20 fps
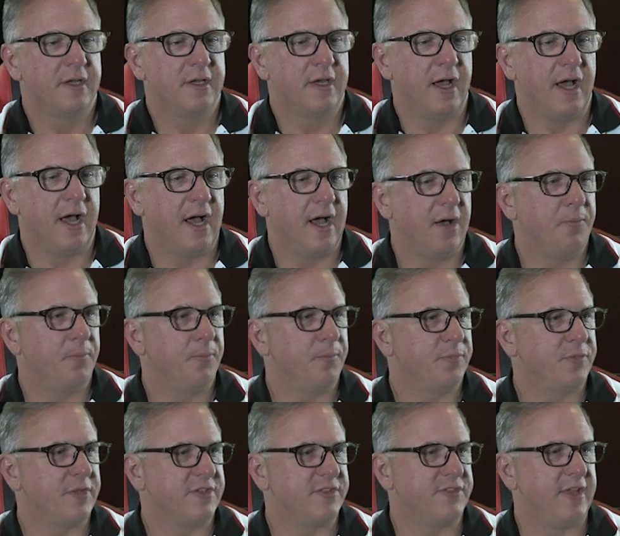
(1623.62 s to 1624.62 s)
to
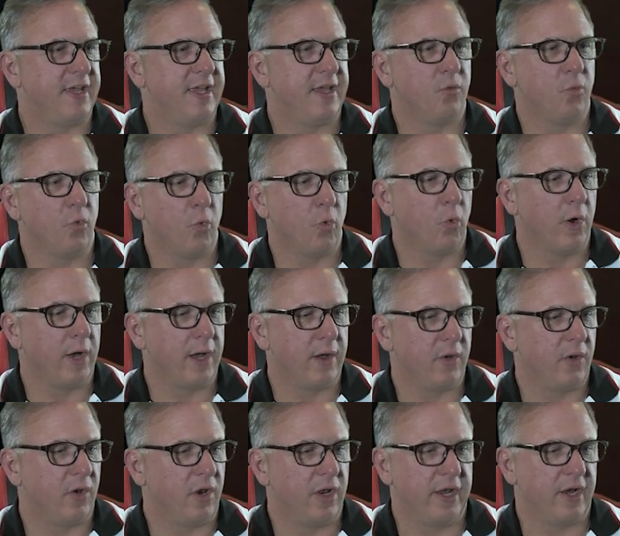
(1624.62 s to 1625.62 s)
seeing
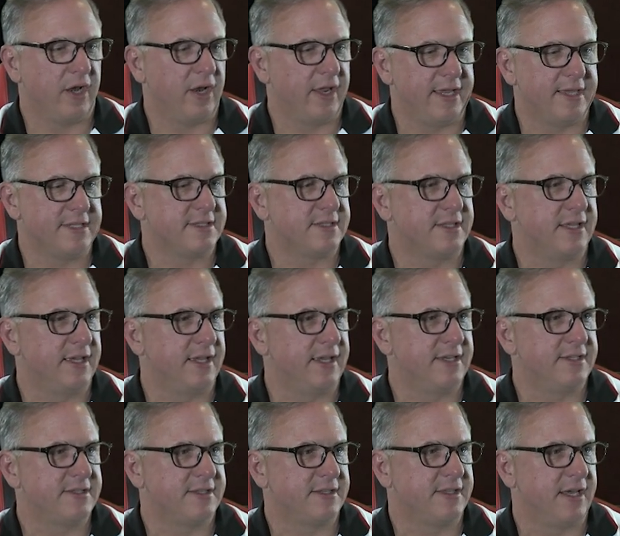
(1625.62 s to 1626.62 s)
what literally is
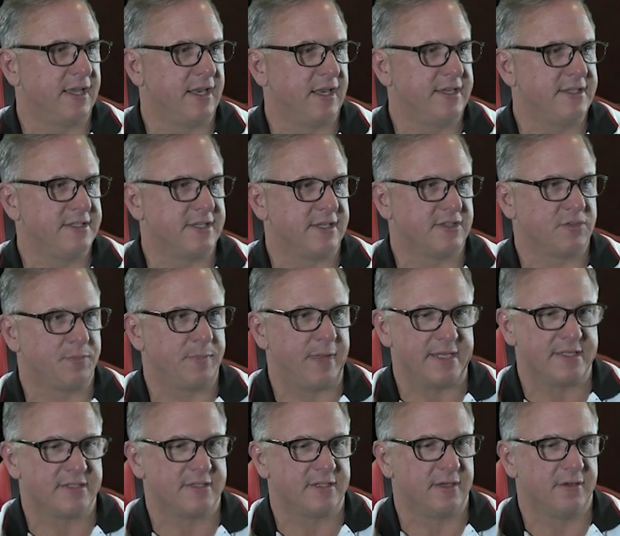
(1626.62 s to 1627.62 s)
the least
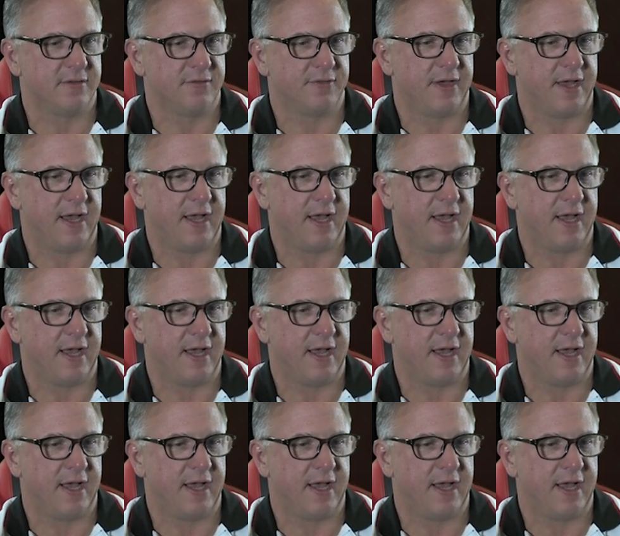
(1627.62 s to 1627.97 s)
expensive